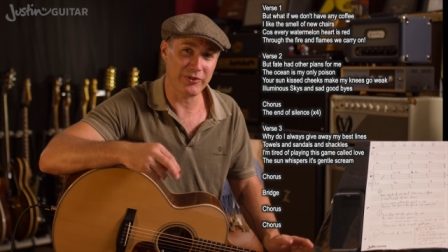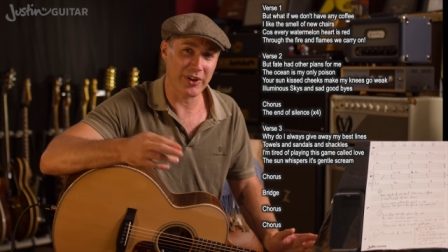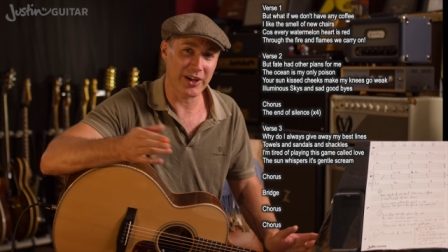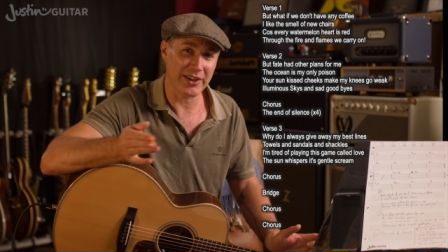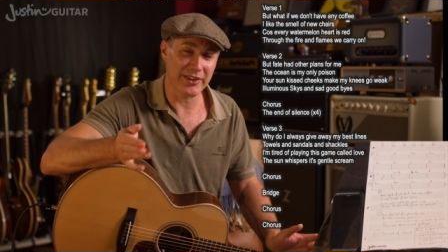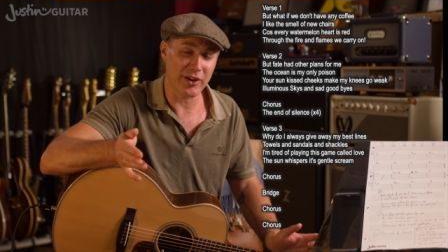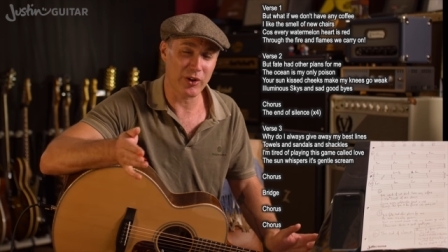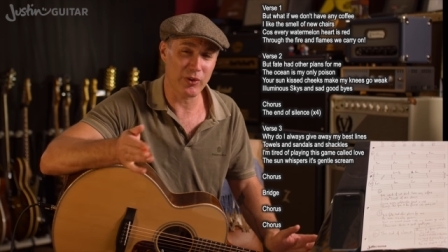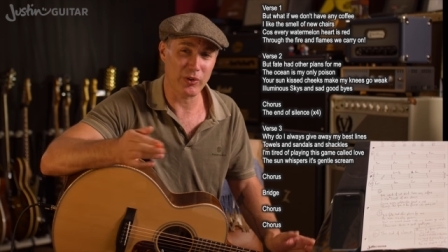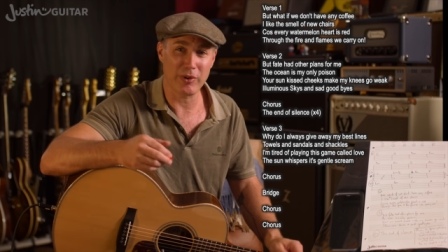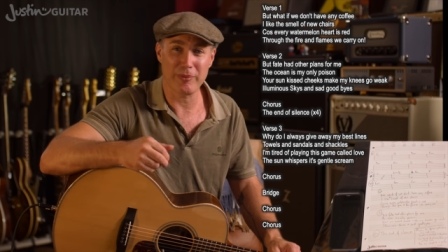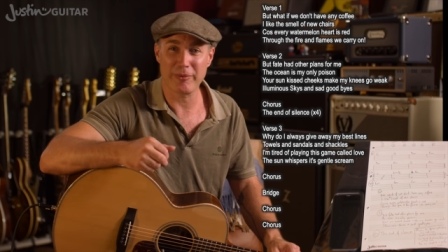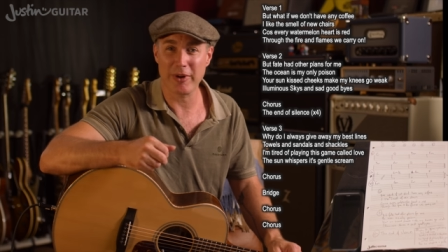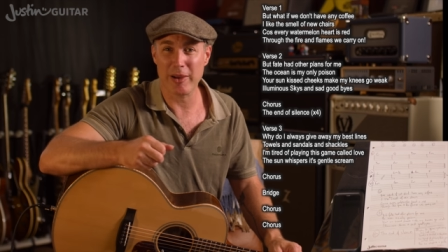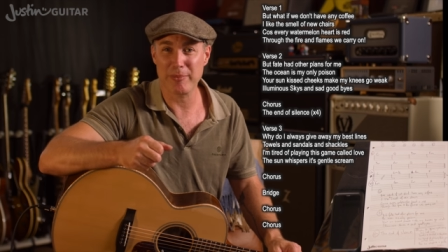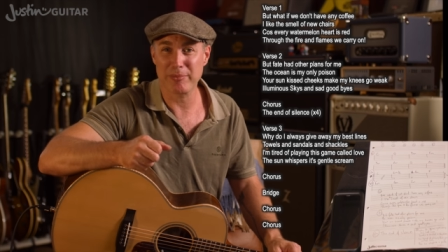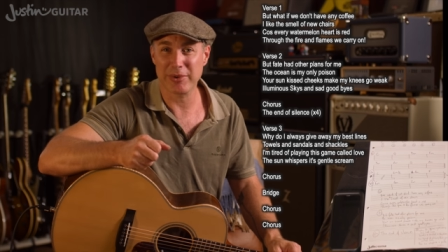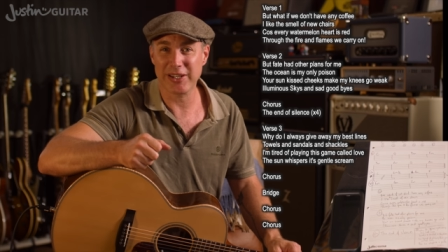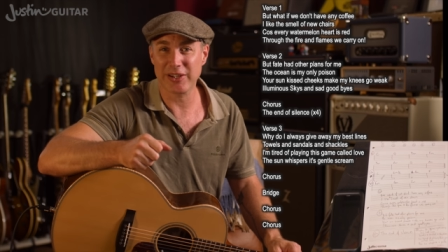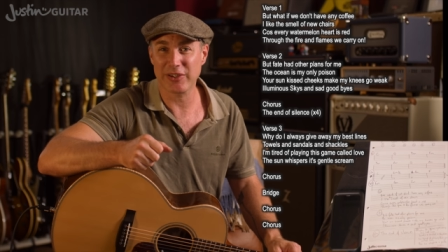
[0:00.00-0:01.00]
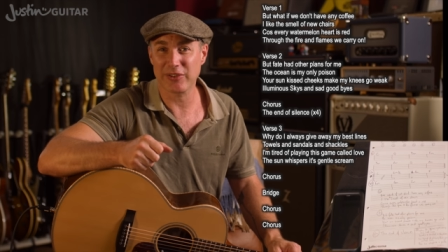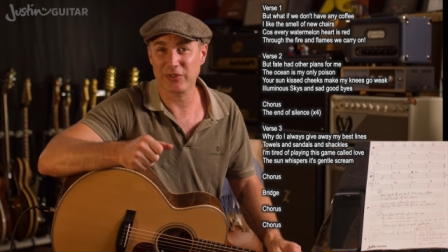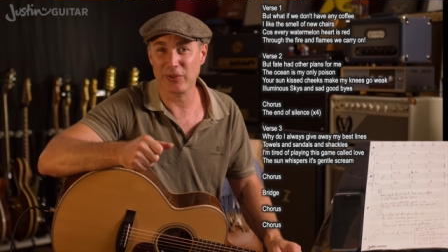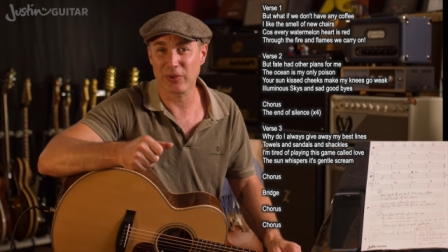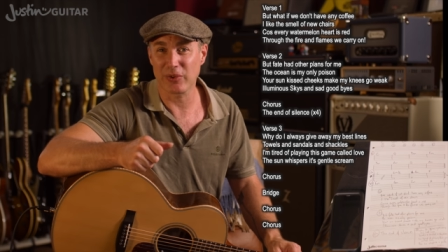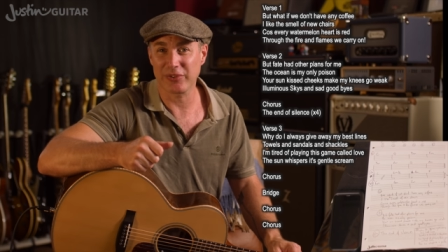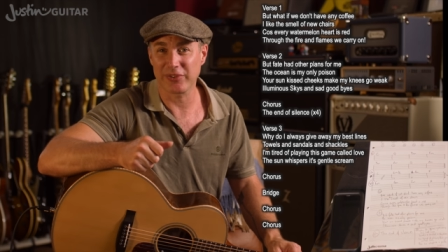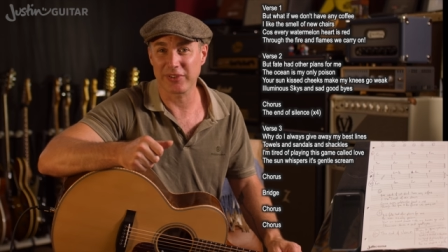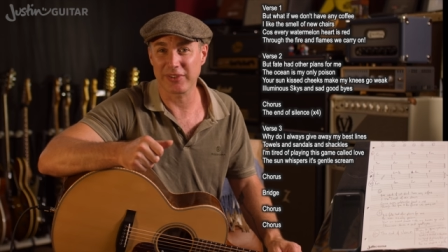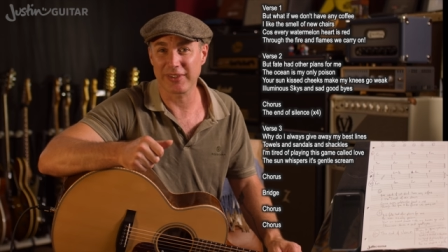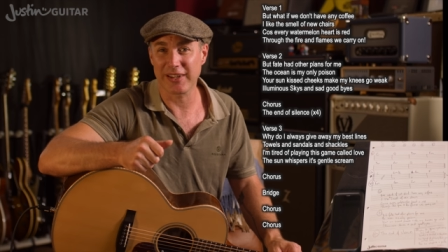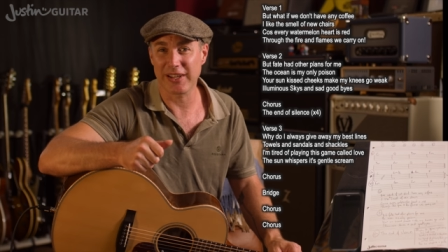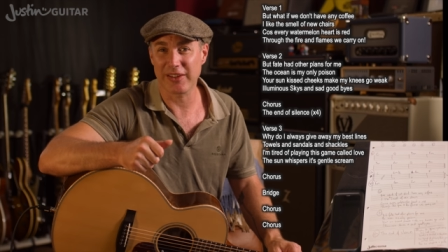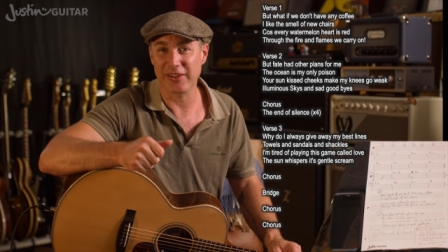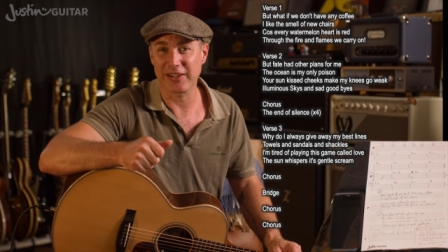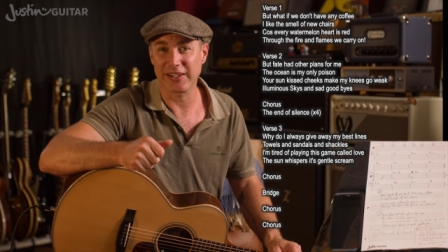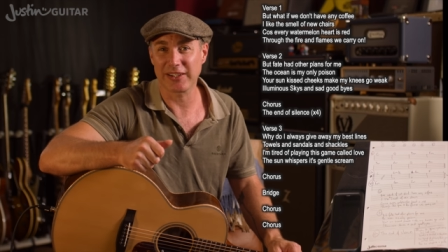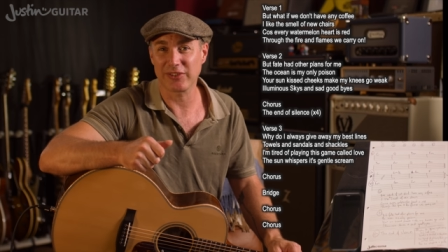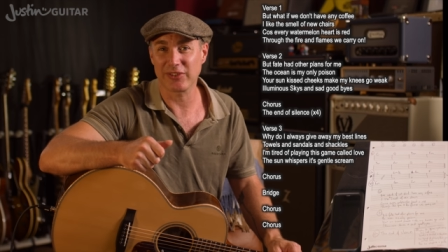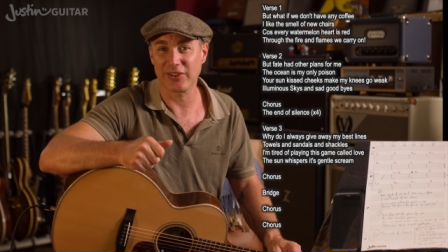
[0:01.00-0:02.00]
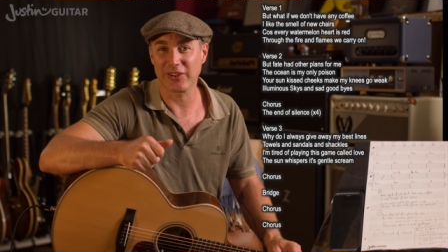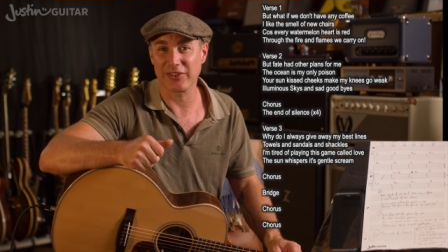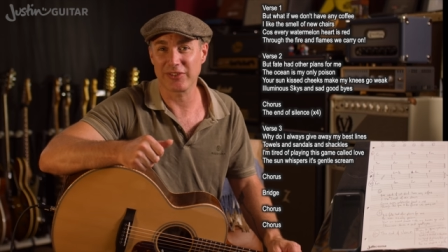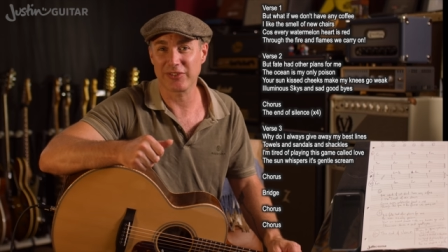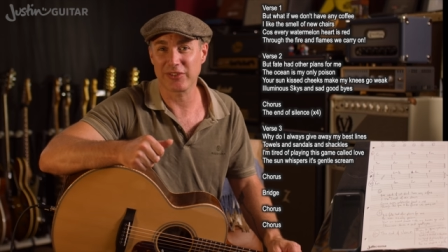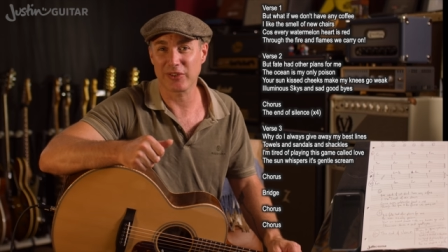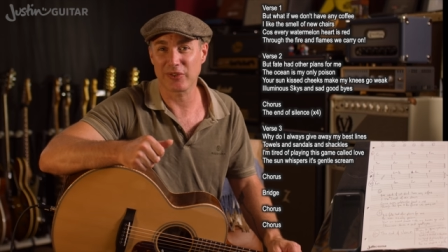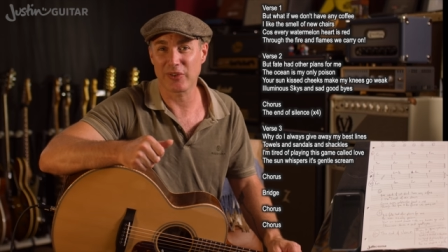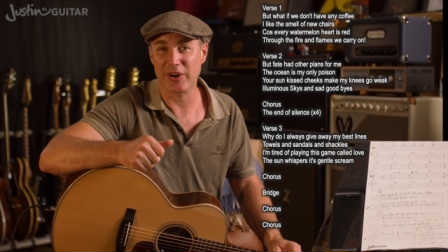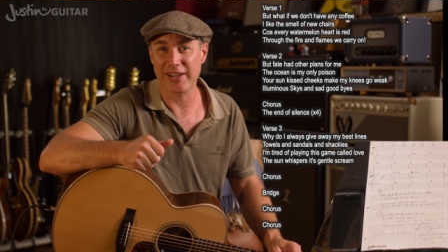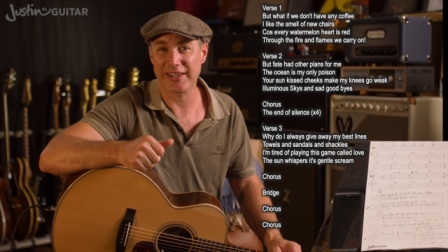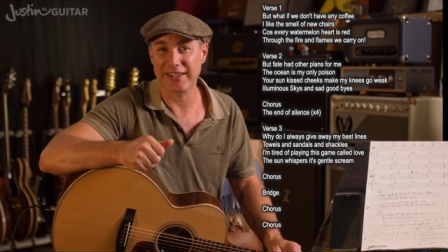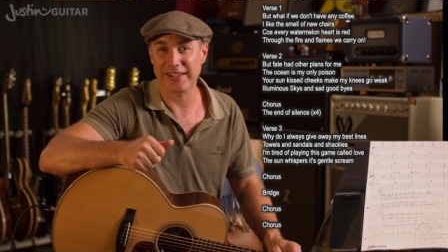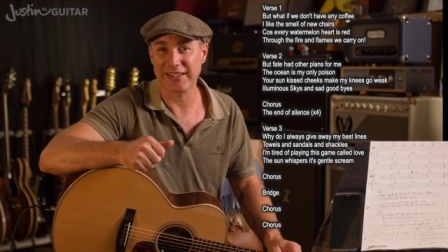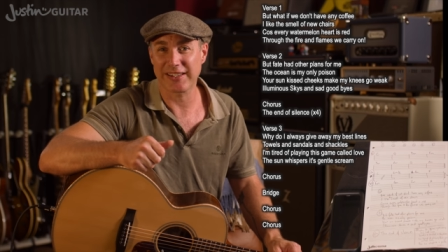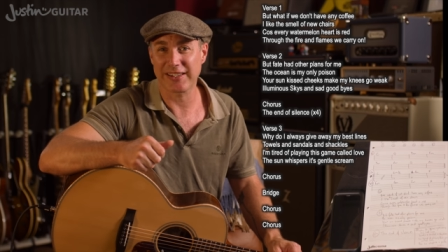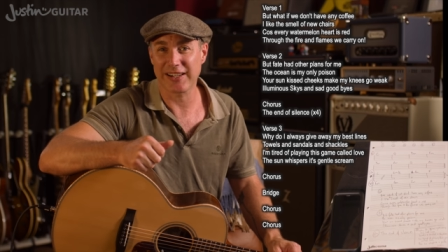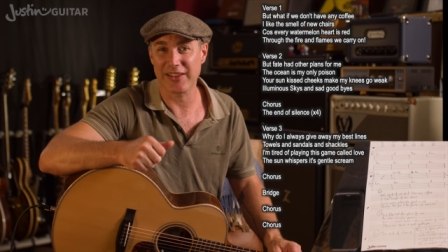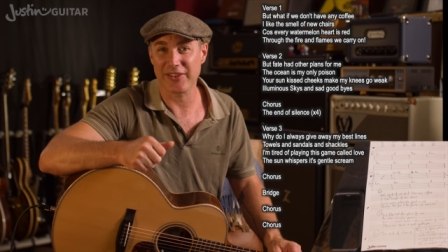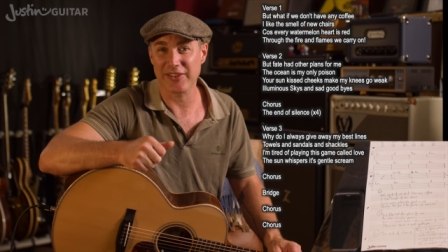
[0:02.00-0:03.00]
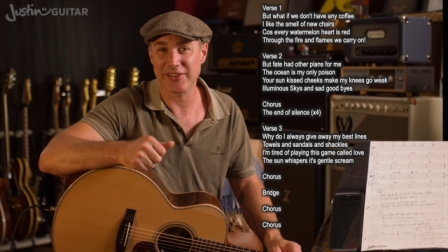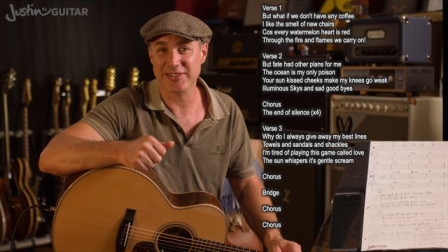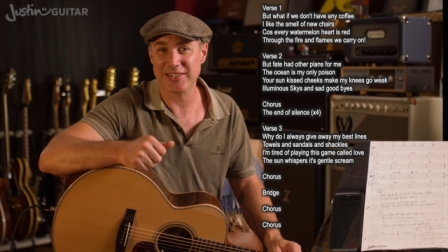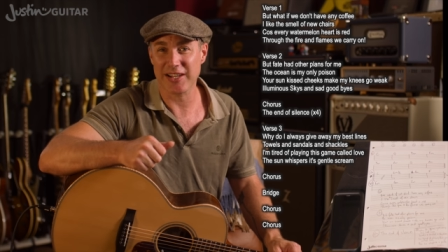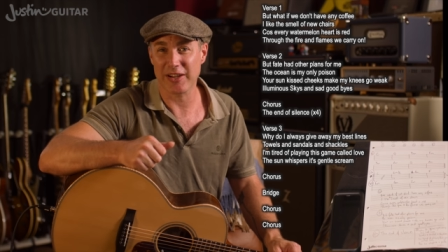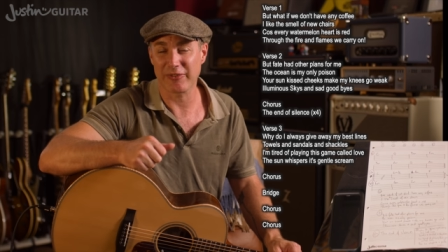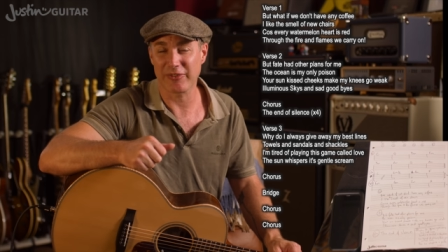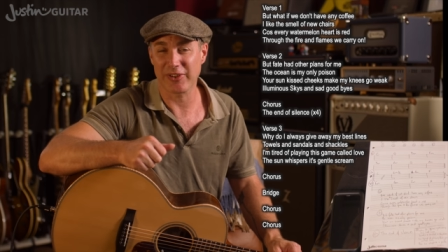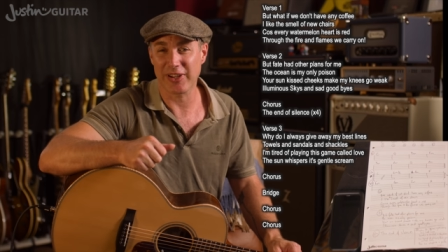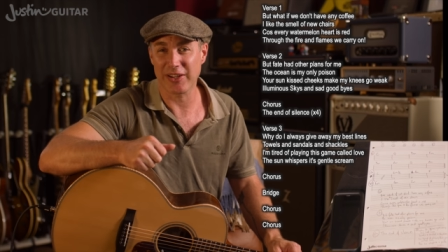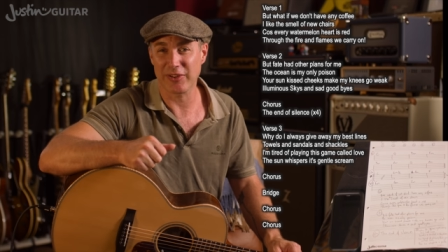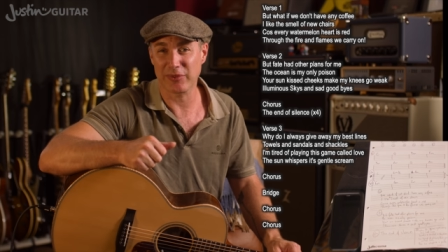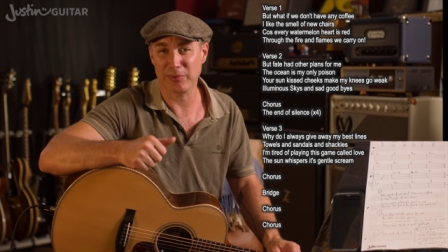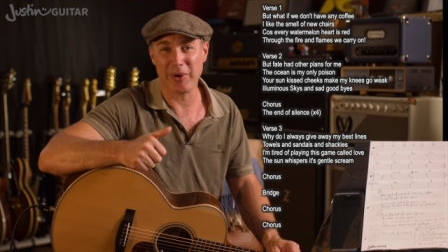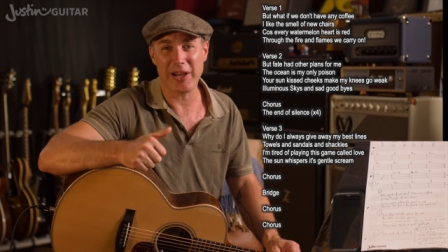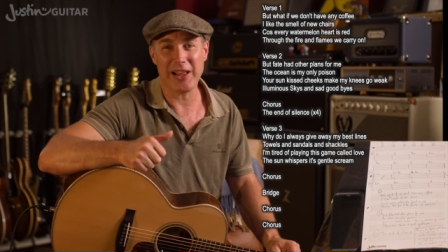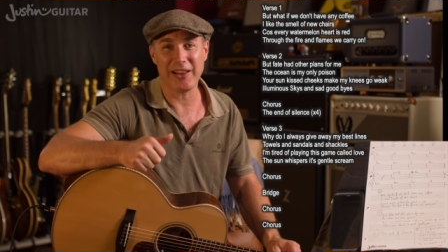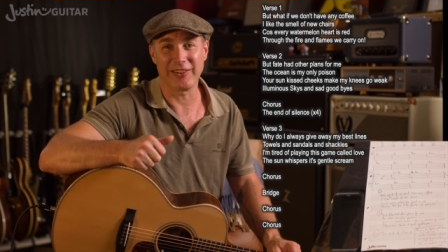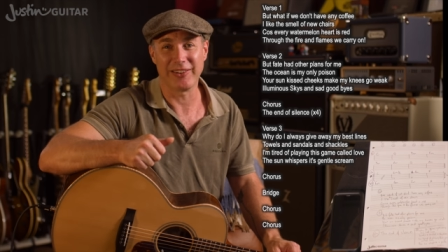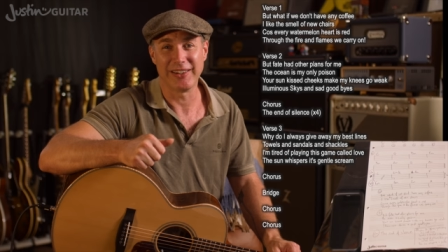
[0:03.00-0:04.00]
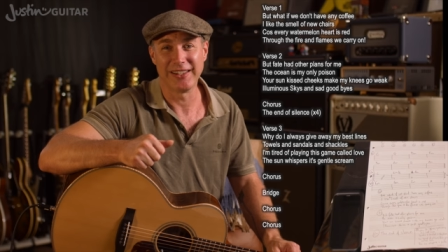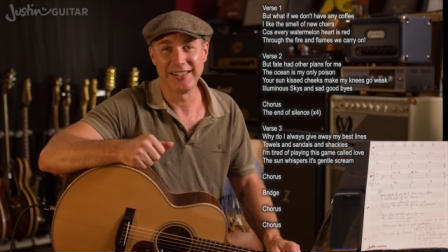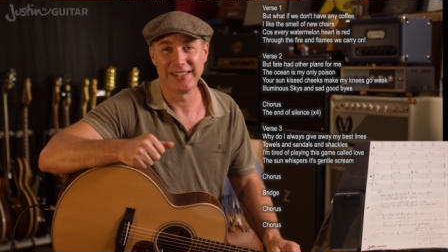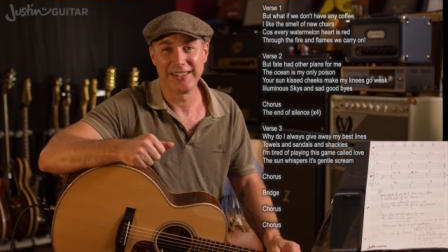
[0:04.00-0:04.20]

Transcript: find the whole of my beginner's course and other links on songwriting and other stuff as well.